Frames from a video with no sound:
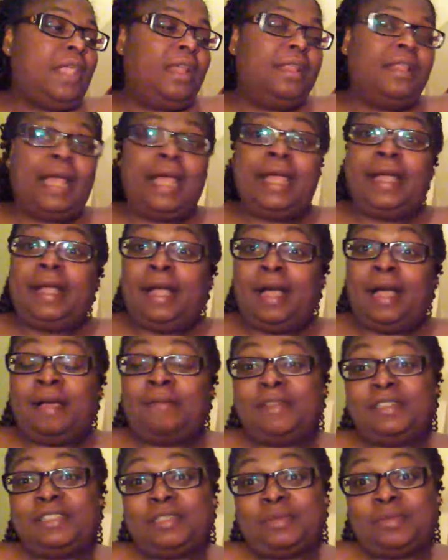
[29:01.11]
like,
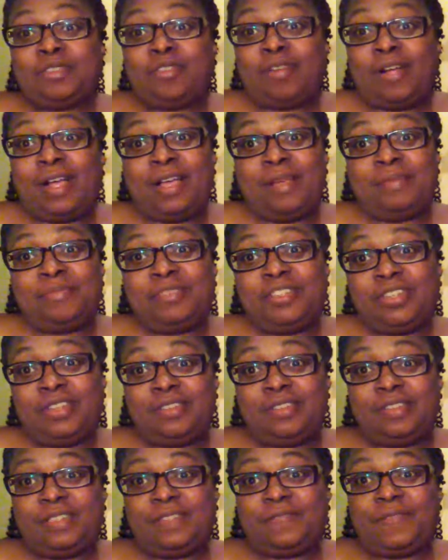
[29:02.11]
comment, subscribe,
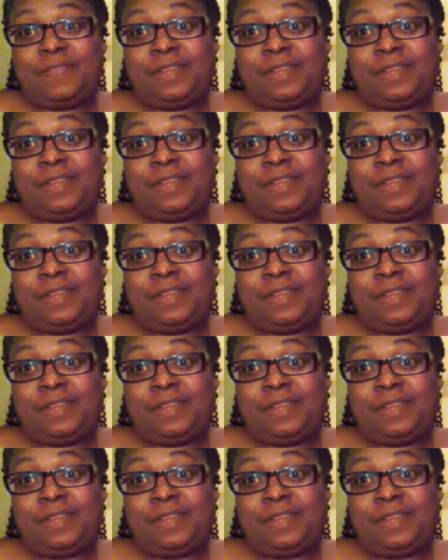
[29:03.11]
share these